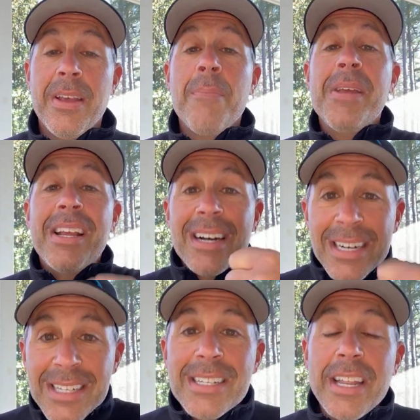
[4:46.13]

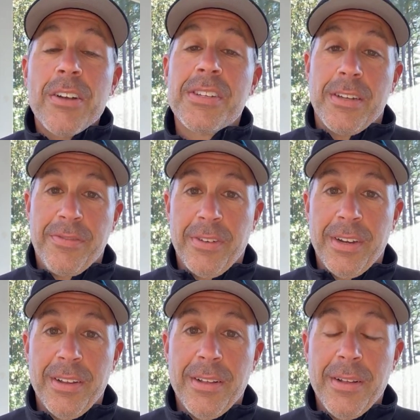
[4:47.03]
because they are suffering,
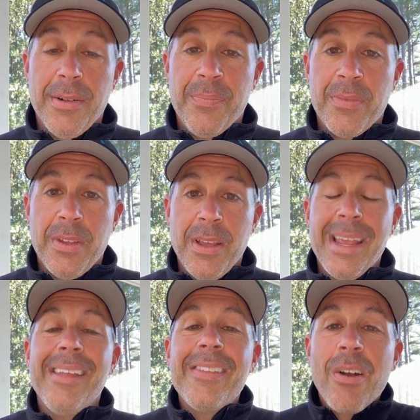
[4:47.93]

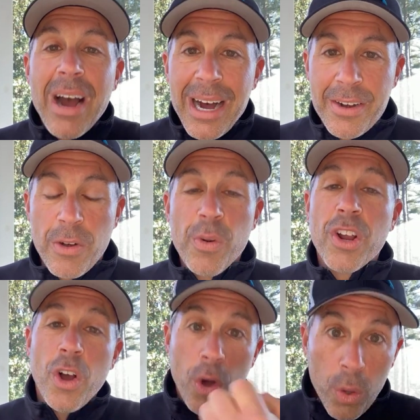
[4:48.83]
in their honor, we're
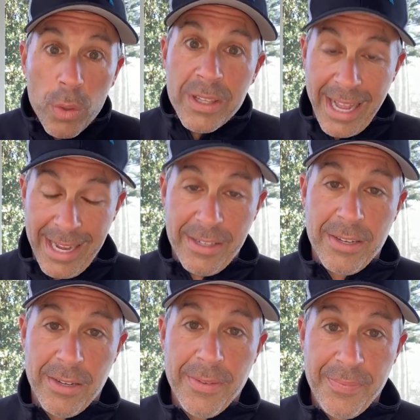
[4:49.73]
going to hold that.
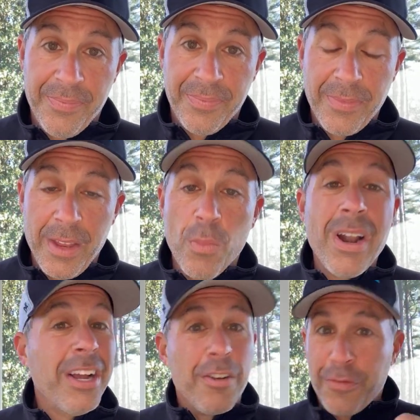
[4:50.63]
We're
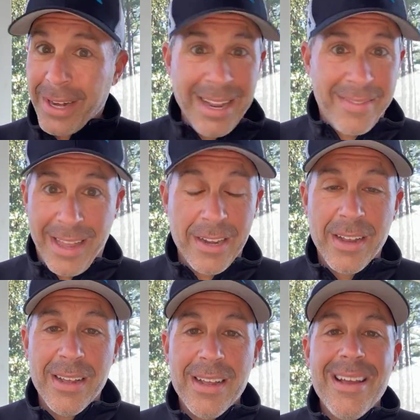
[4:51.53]
not going to forget that.
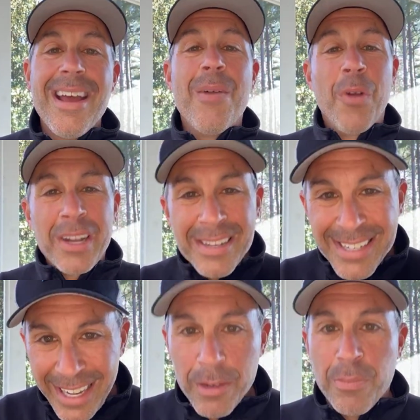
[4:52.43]
And we're going to
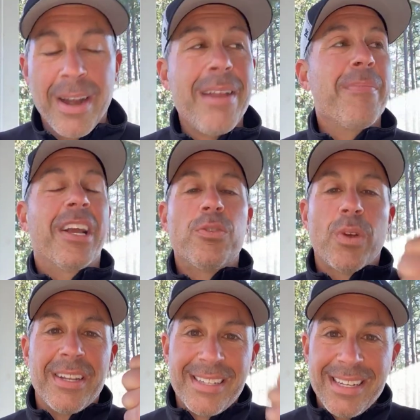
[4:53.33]
celebrate, because we're
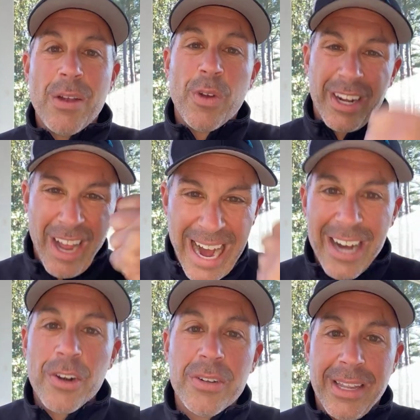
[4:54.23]
going to say we're going to
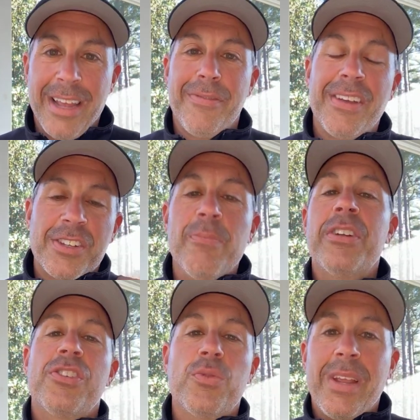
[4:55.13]
honor life as
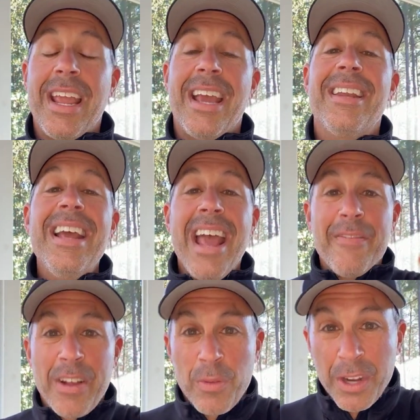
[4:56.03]
much as we can. And in
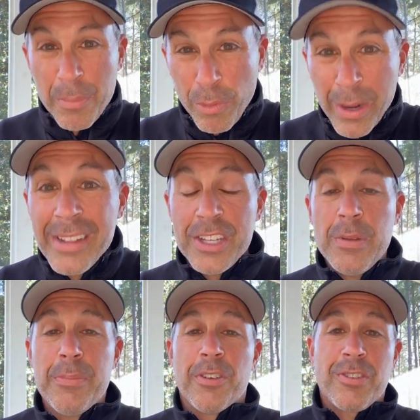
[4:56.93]
fact, we're going to bring these
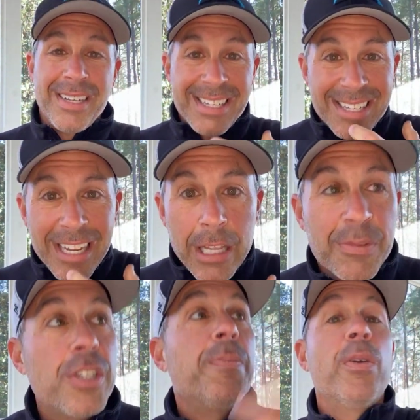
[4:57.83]
people and try and send them
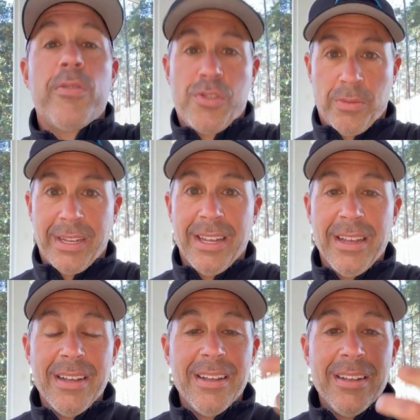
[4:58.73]
spiritually
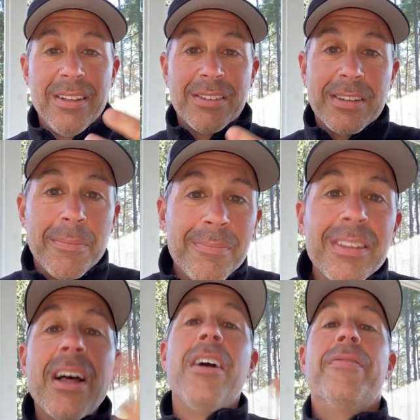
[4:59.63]
some
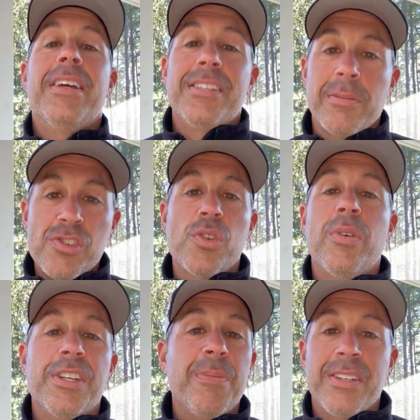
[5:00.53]
love and some
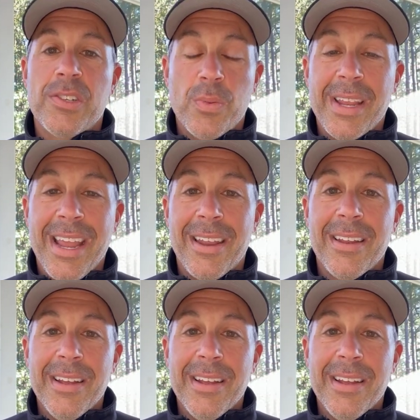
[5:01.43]
joy as best as we can.